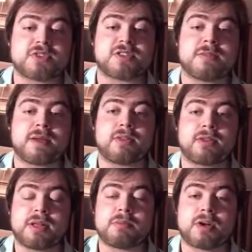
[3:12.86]
of my
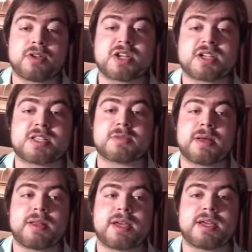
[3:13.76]
learning project as
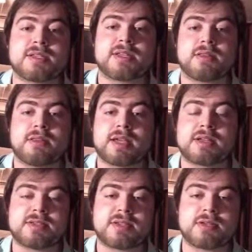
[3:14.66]
well as
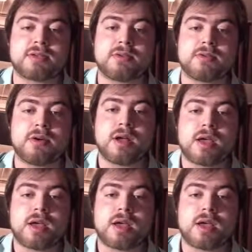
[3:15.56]
link to